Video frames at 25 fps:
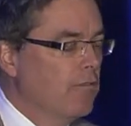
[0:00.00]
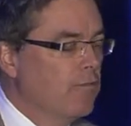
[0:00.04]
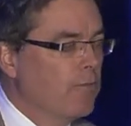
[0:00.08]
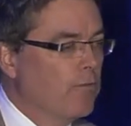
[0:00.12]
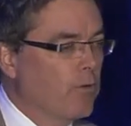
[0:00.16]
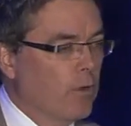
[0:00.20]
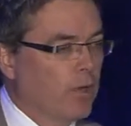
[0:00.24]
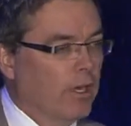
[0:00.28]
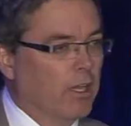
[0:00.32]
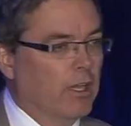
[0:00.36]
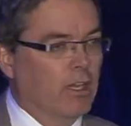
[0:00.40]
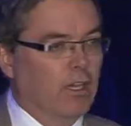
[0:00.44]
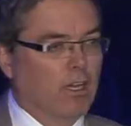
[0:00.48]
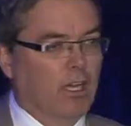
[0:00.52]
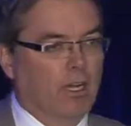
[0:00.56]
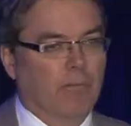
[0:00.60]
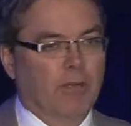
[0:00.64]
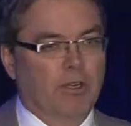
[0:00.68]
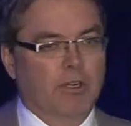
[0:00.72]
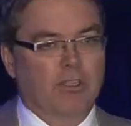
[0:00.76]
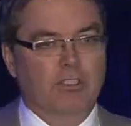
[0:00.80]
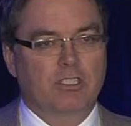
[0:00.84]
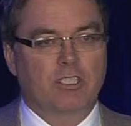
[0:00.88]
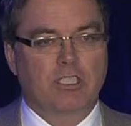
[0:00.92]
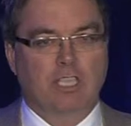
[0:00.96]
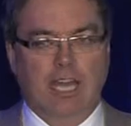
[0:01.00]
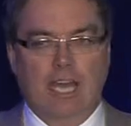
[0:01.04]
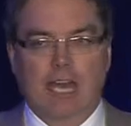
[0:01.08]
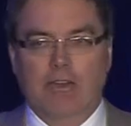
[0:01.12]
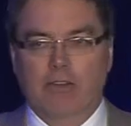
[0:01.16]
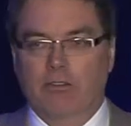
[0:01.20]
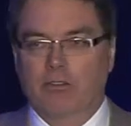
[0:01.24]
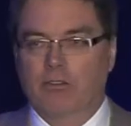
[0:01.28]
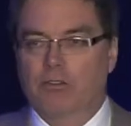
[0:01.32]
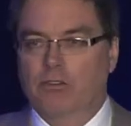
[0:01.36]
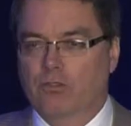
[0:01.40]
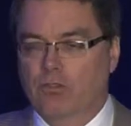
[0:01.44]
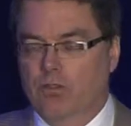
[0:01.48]
40 kilometers
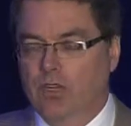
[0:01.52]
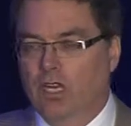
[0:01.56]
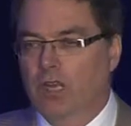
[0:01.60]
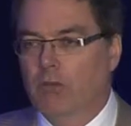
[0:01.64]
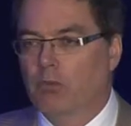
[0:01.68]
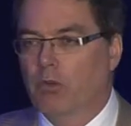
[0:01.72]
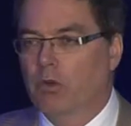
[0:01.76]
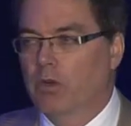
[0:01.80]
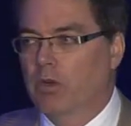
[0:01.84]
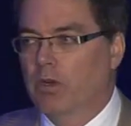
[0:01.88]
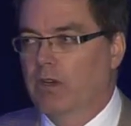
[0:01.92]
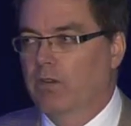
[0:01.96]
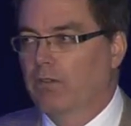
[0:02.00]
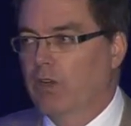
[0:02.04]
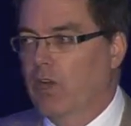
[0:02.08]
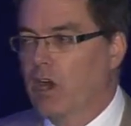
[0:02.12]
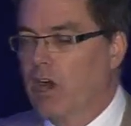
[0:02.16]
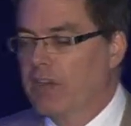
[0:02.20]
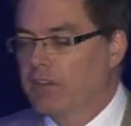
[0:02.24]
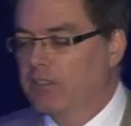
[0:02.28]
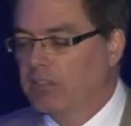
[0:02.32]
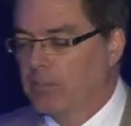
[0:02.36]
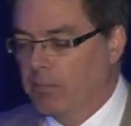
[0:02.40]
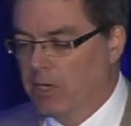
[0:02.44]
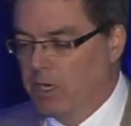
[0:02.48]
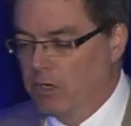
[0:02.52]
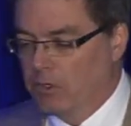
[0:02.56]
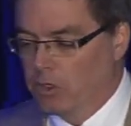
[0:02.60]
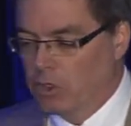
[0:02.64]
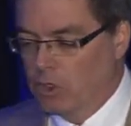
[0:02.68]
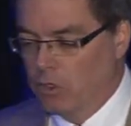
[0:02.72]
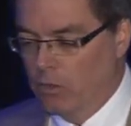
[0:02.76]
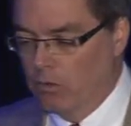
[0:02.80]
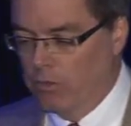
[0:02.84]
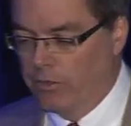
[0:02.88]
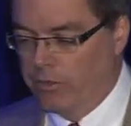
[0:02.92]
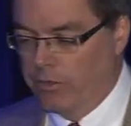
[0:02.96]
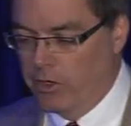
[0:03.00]
downstream, we would have lost about
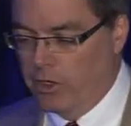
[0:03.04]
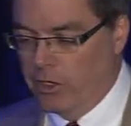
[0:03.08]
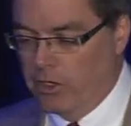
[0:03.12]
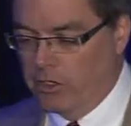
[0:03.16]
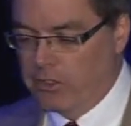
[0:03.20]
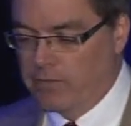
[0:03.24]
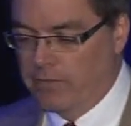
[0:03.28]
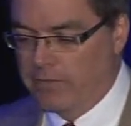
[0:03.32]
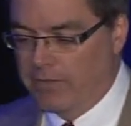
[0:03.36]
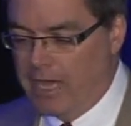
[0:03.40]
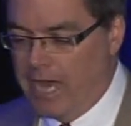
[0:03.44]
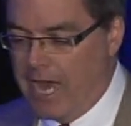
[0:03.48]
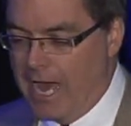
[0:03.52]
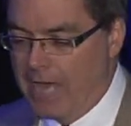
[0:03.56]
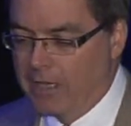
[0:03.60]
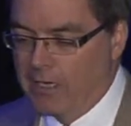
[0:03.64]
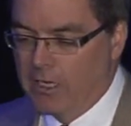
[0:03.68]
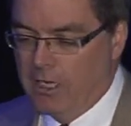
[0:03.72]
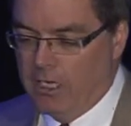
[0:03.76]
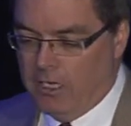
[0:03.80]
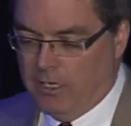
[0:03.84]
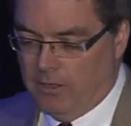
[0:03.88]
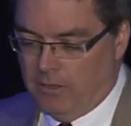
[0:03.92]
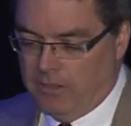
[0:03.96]
2/3 of that.